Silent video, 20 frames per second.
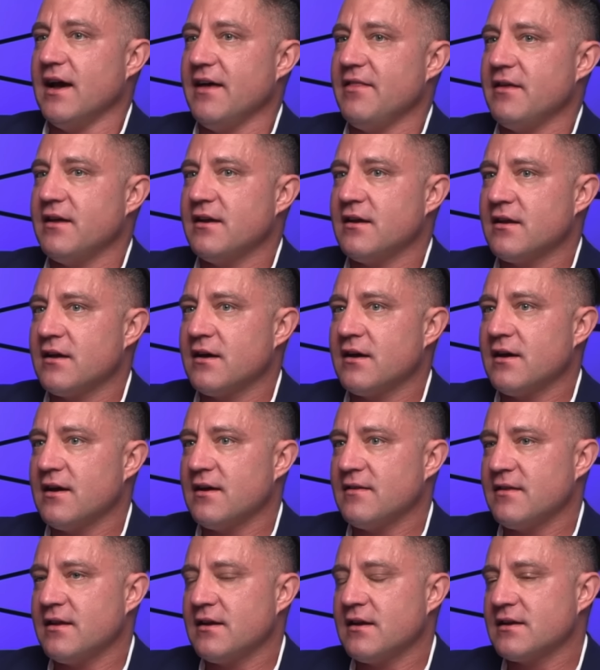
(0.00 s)
And then
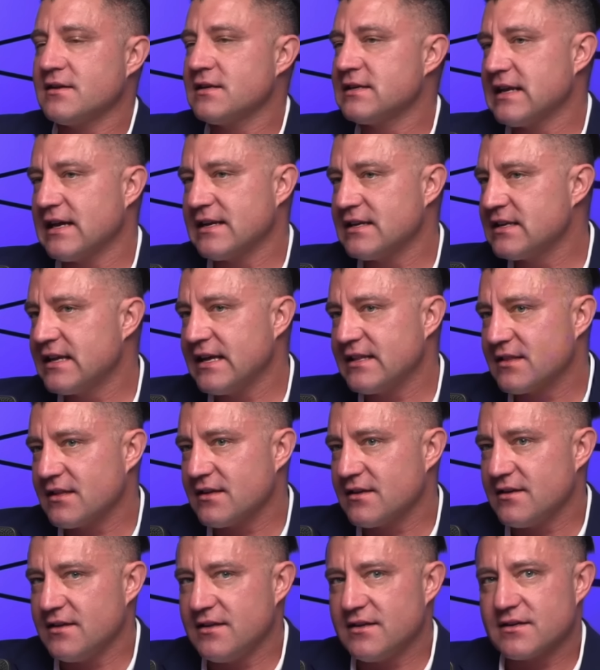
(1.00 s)
I didn't get
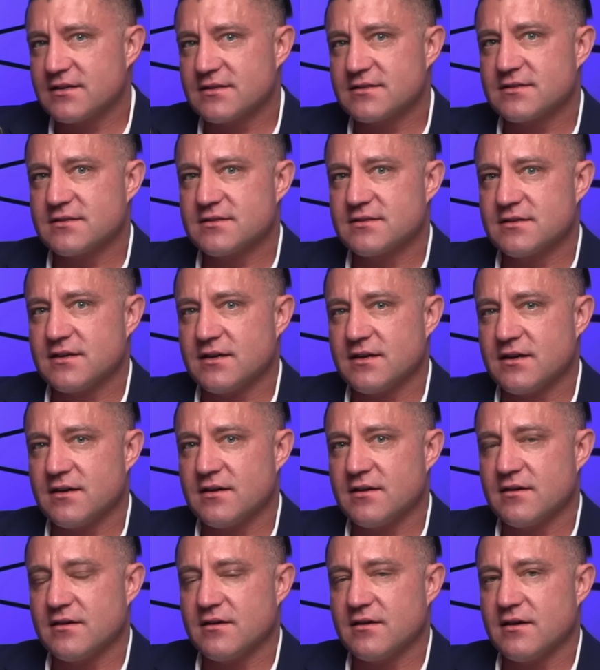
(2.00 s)
the
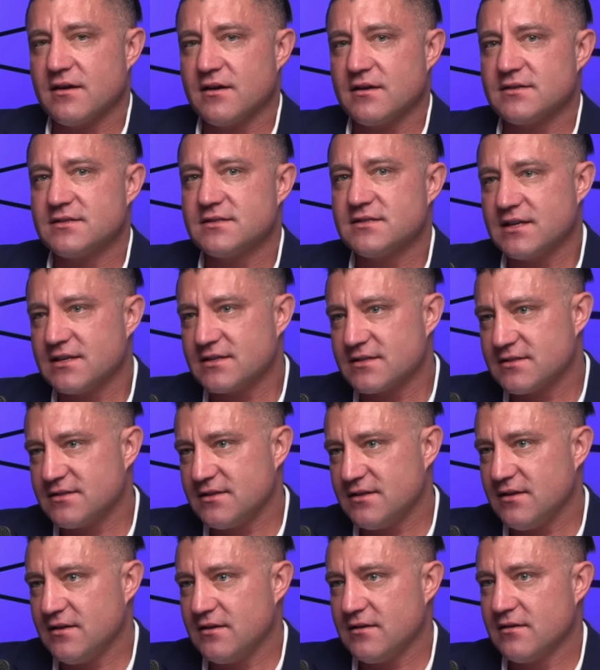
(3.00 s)

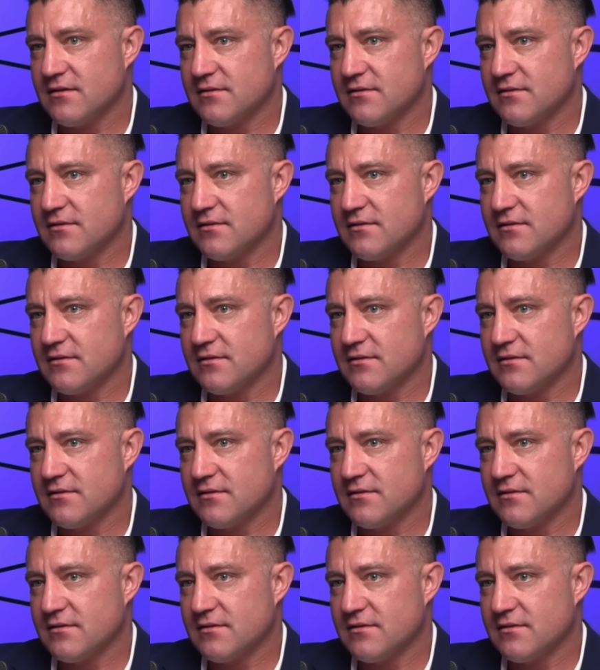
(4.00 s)
EX60.